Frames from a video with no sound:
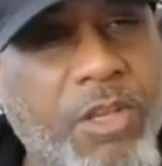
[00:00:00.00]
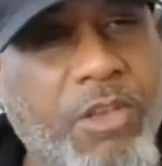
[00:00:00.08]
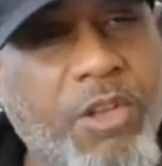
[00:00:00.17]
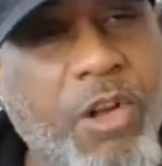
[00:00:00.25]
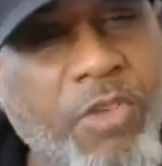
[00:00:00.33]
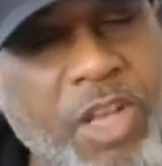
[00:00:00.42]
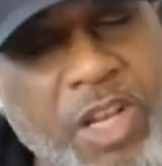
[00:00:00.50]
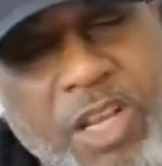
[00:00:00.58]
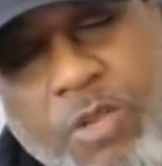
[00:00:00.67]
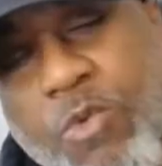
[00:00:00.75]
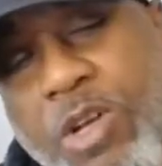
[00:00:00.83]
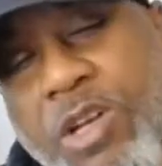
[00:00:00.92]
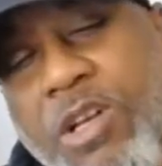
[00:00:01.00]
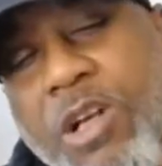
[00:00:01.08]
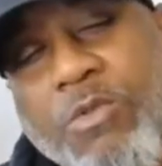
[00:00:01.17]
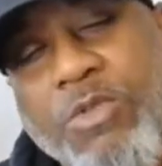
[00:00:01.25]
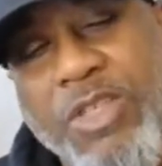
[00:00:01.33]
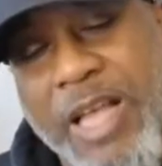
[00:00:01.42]
You don't need anyone to
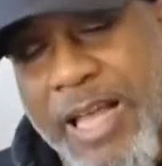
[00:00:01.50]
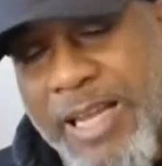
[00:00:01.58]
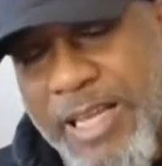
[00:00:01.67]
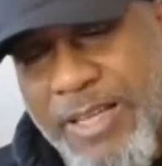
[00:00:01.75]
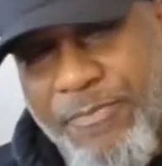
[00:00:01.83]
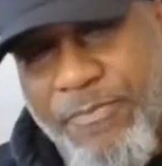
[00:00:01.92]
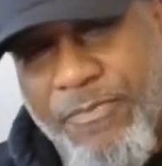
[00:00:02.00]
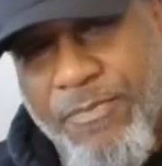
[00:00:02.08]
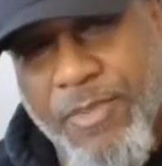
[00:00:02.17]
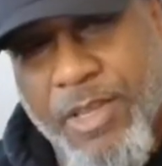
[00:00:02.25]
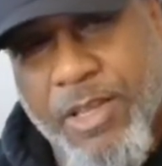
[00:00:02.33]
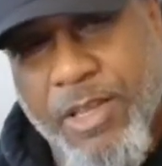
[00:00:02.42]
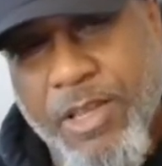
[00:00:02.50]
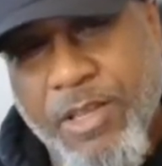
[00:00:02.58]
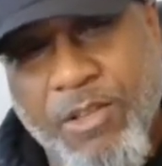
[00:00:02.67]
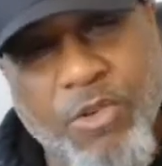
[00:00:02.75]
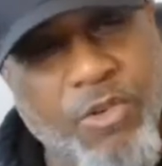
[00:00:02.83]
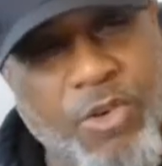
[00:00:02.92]
co sign it.
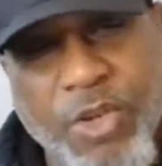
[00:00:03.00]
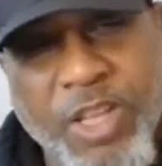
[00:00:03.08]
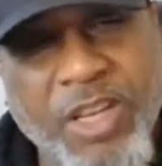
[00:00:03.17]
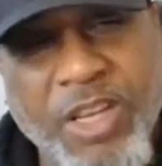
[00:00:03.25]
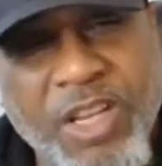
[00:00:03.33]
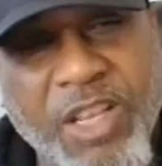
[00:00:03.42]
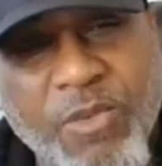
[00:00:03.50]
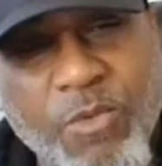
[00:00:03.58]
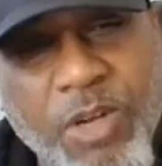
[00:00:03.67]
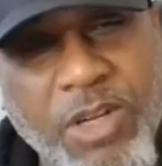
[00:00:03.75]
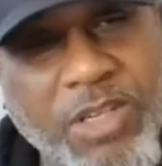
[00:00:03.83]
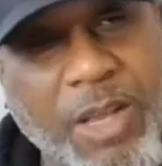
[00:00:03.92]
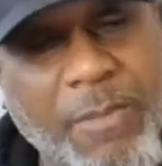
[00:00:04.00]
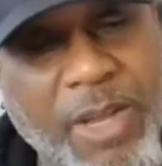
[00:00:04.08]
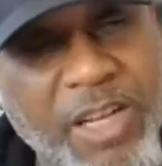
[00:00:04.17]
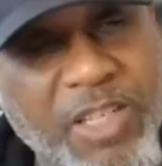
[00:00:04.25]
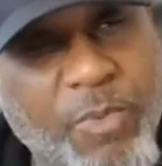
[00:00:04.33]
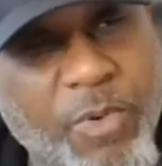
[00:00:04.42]
You don't know you need anyone to say,
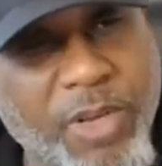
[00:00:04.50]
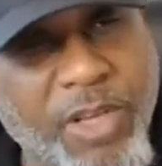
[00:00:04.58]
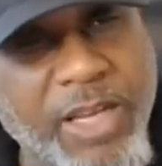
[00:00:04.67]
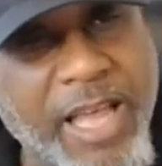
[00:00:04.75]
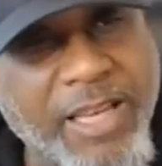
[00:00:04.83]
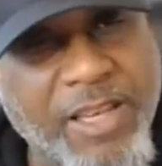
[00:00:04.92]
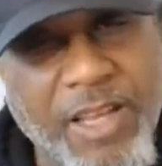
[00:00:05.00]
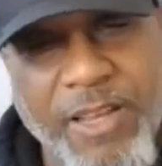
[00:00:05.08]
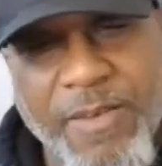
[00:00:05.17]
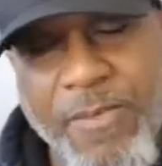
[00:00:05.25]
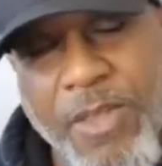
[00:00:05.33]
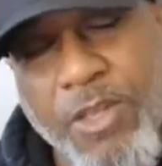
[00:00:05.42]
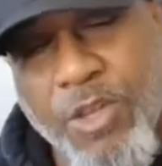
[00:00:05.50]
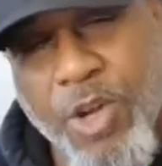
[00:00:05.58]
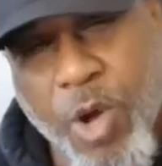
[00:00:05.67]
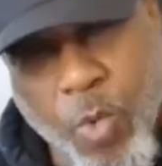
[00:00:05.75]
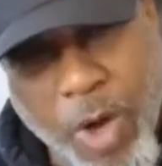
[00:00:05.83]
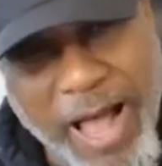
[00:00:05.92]
man, that's a pretty good idea. You
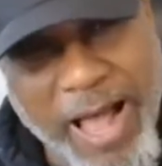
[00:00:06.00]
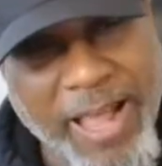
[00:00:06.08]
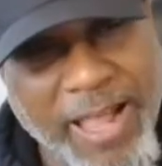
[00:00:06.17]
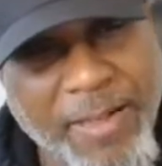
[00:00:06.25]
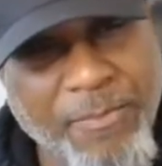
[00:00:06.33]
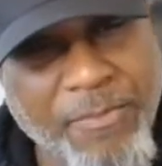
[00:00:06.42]
know why?